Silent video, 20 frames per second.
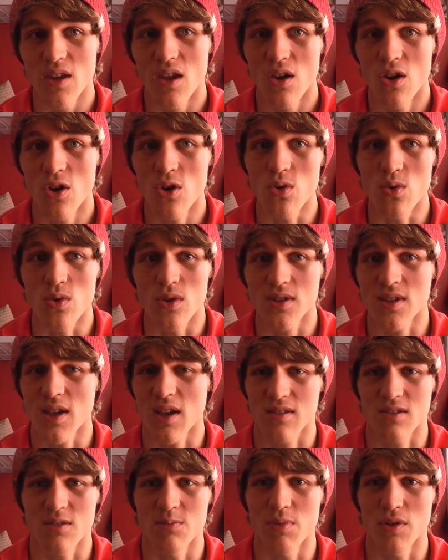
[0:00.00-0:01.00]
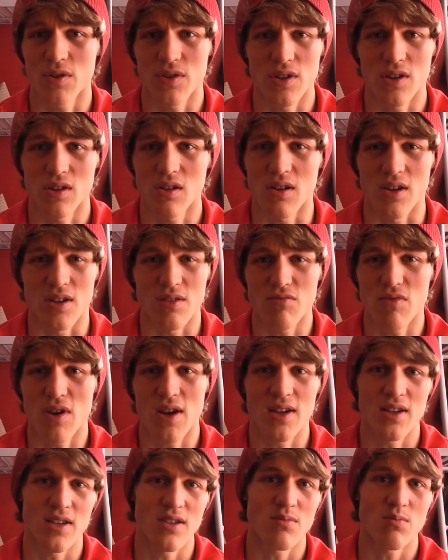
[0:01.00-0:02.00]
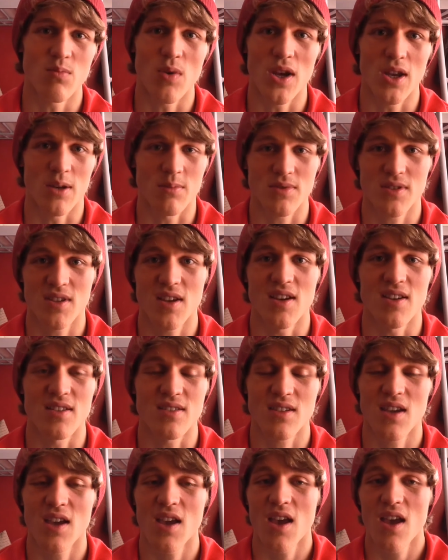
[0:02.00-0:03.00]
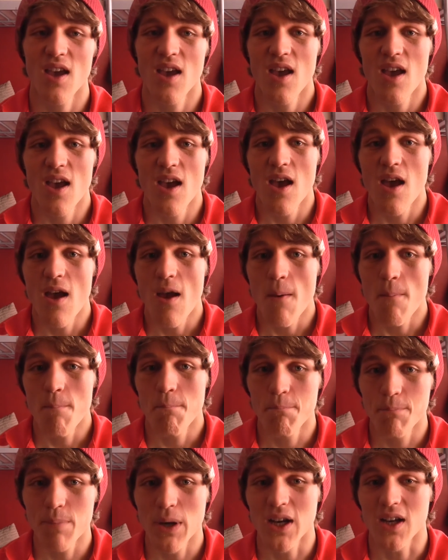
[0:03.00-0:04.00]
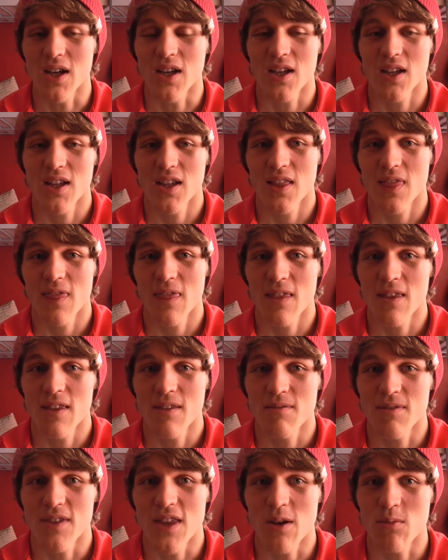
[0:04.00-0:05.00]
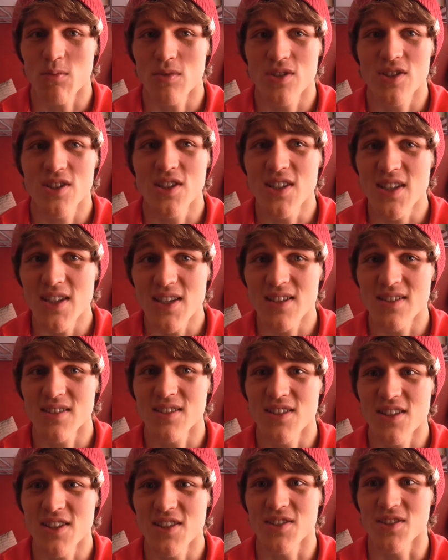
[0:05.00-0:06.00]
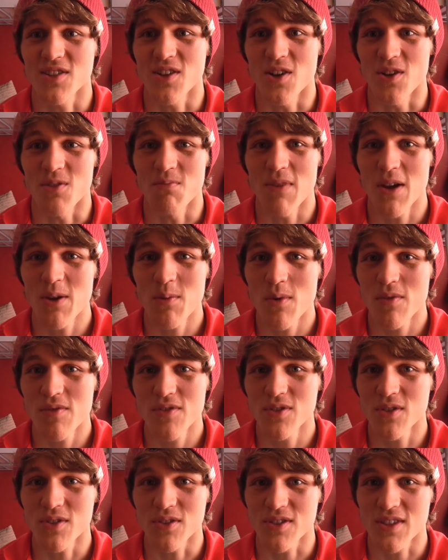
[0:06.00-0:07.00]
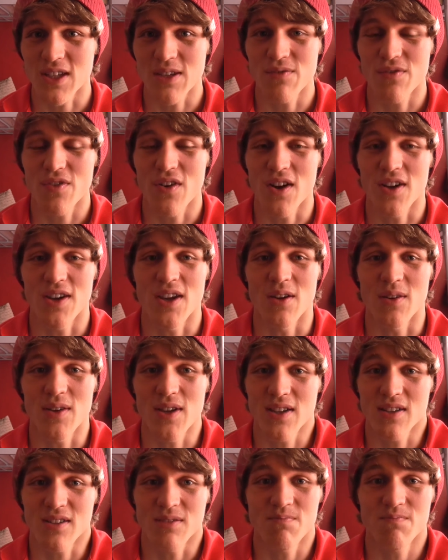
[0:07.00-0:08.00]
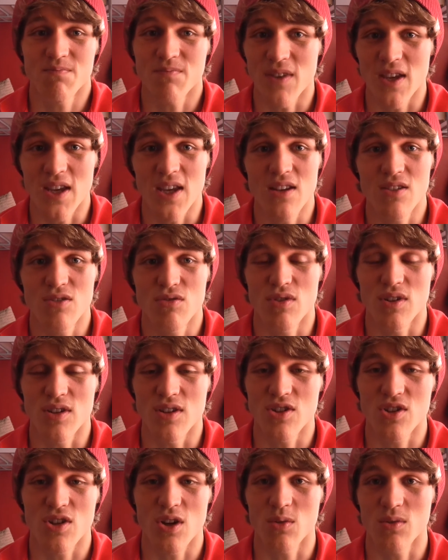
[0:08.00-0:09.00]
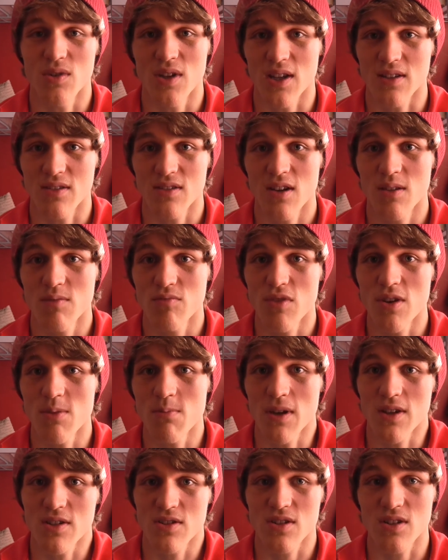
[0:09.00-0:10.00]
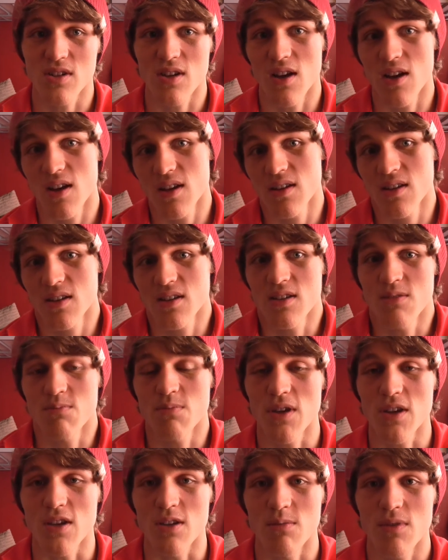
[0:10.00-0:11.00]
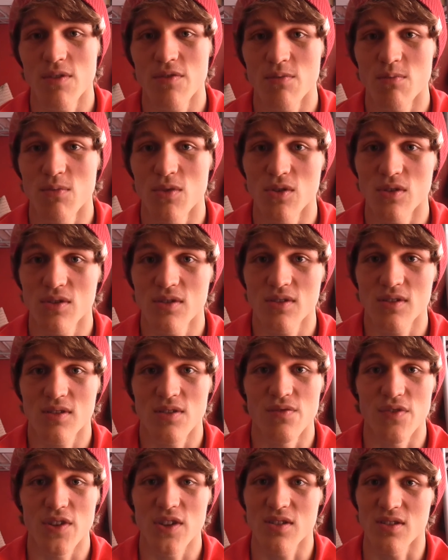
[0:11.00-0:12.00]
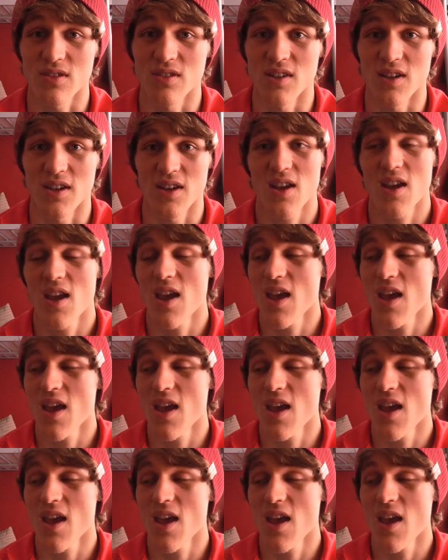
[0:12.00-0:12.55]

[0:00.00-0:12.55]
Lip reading: who attacked the body a lot. He rarely went upstairs. But that was years and years ago. Mayweather's not the same fight now. He had an injury in his shoulder that time, rematched the guy. Hey, he beat him even more convincingly.